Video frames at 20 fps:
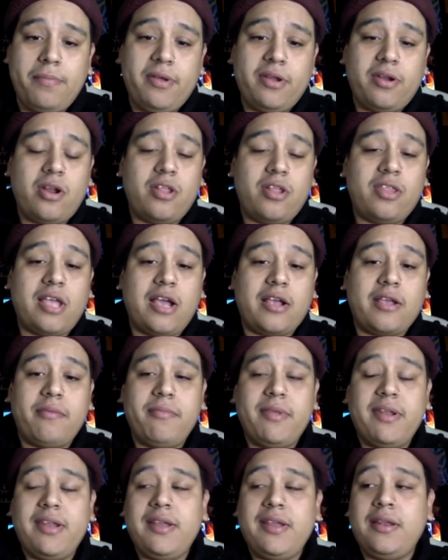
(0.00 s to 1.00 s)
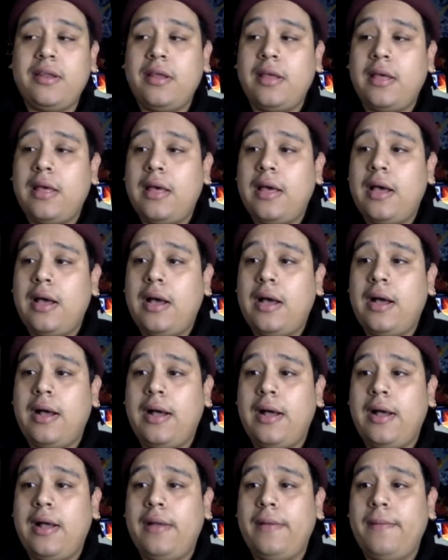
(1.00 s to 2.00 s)
being undocumented.
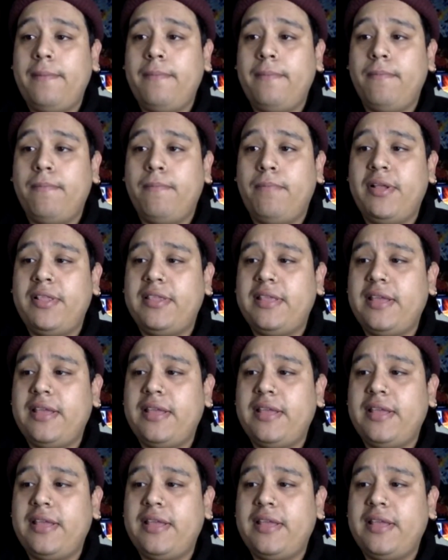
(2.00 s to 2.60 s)
But